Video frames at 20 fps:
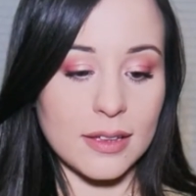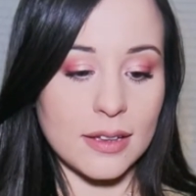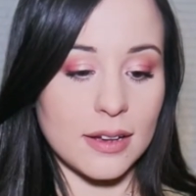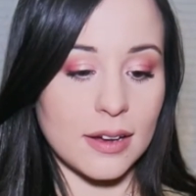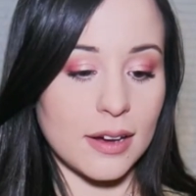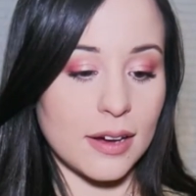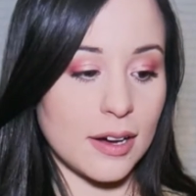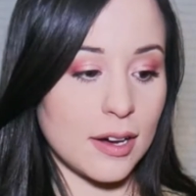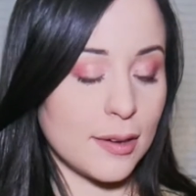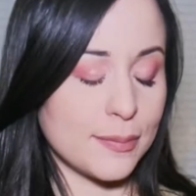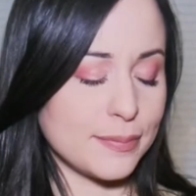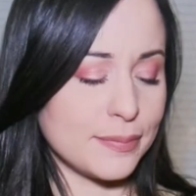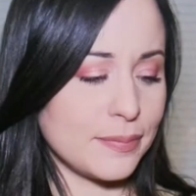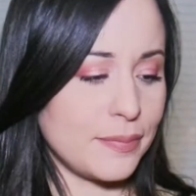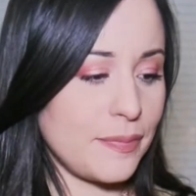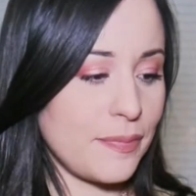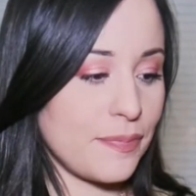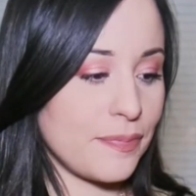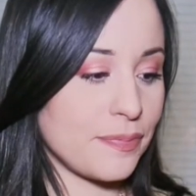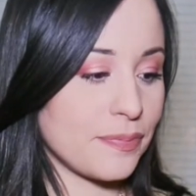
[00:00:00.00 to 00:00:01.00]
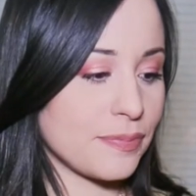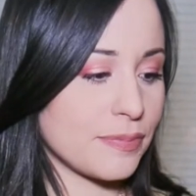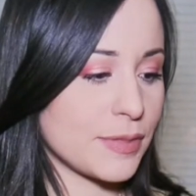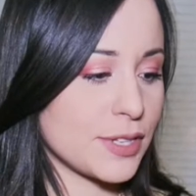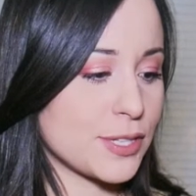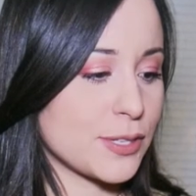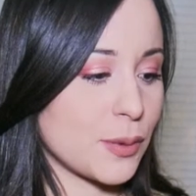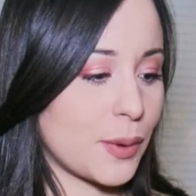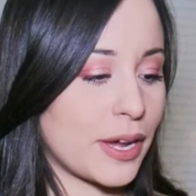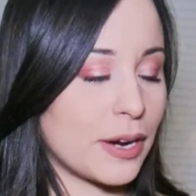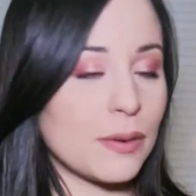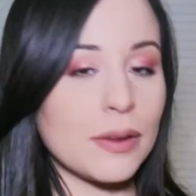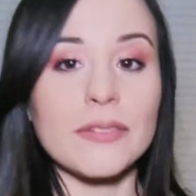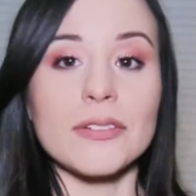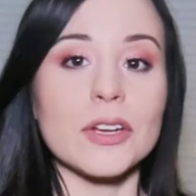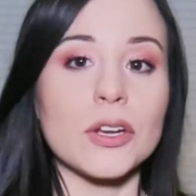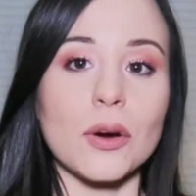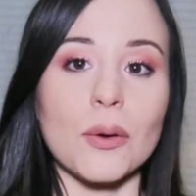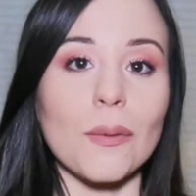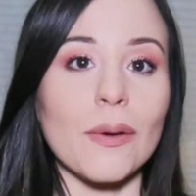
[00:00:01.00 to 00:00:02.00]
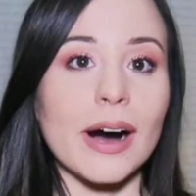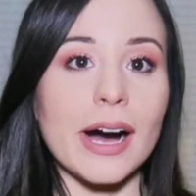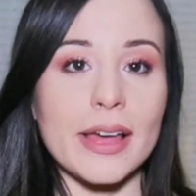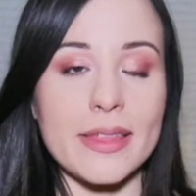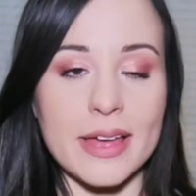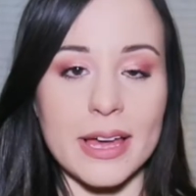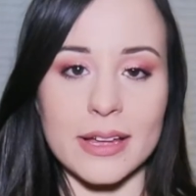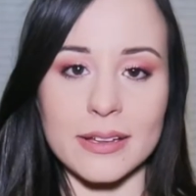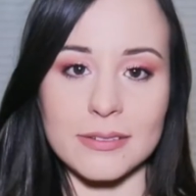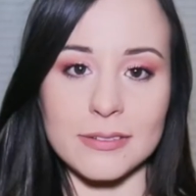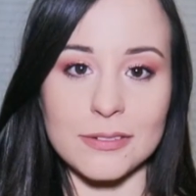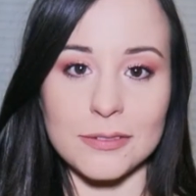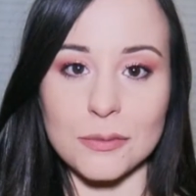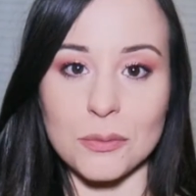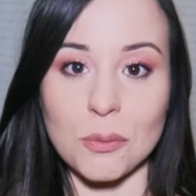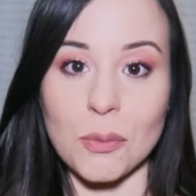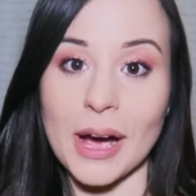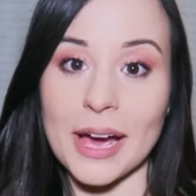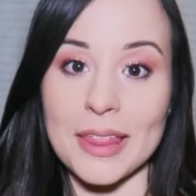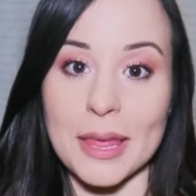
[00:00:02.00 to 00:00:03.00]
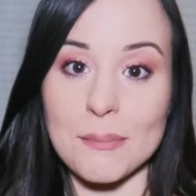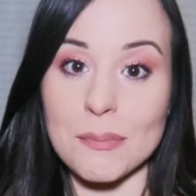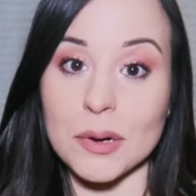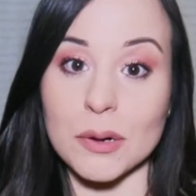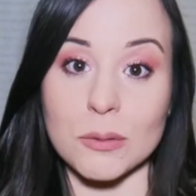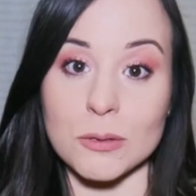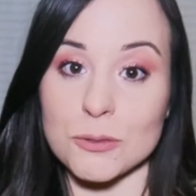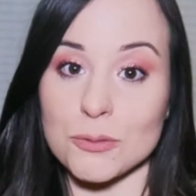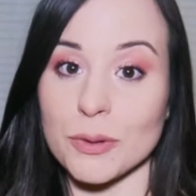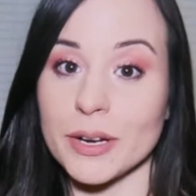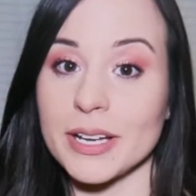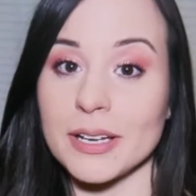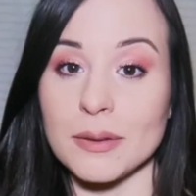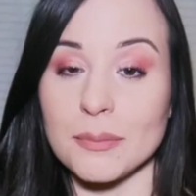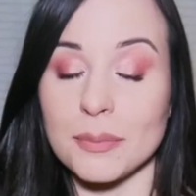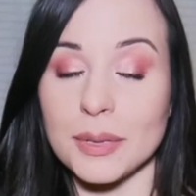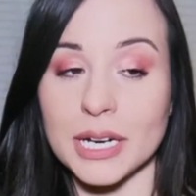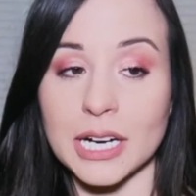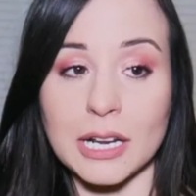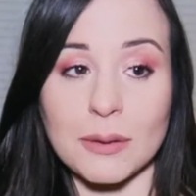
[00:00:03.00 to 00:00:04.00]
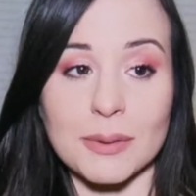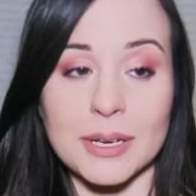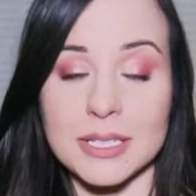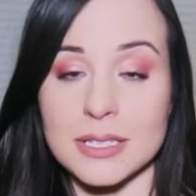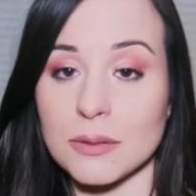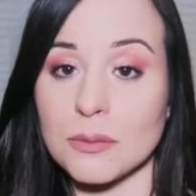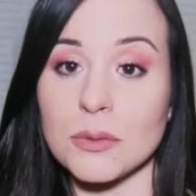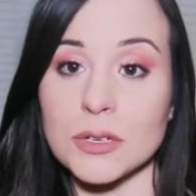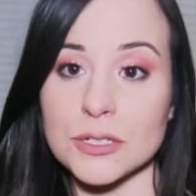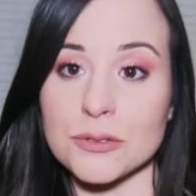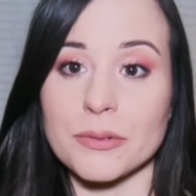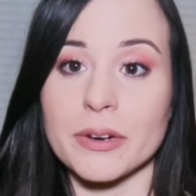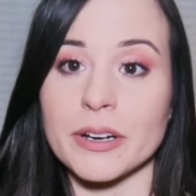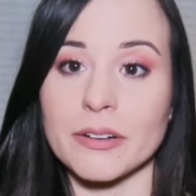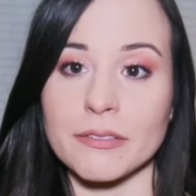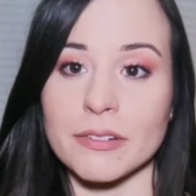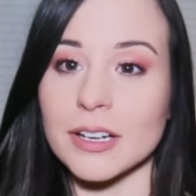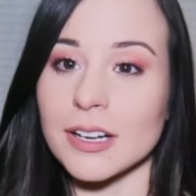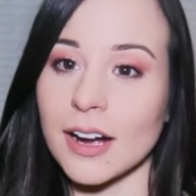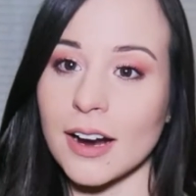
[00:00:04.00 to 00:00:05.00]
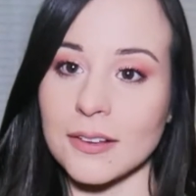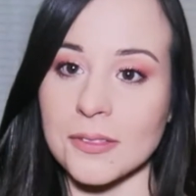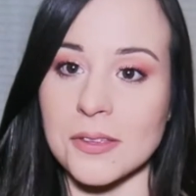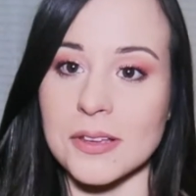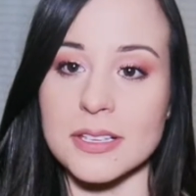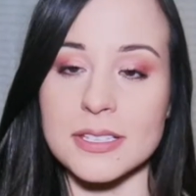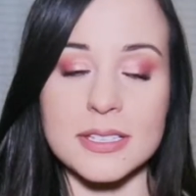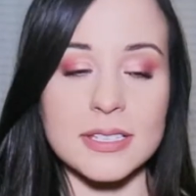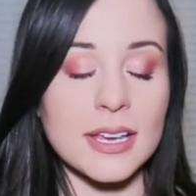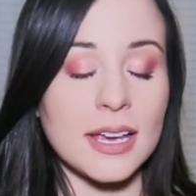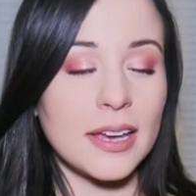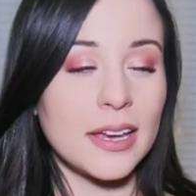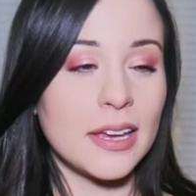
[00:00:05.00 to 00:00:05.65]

so I don't even know why that book was written, but anyways, it was written regardless,